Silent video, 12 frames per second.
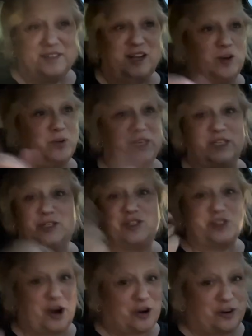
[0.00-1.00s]
I went in a
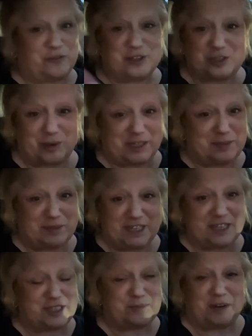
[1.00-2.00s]
circle for 20
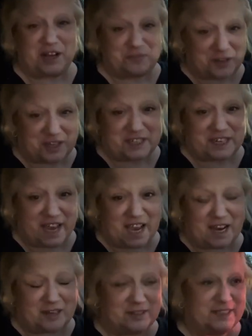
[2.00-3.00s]
minutes, but I figured it
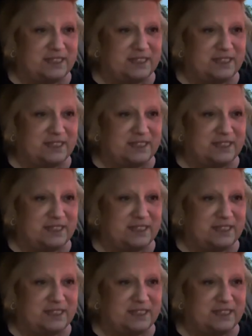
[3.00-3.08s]
out.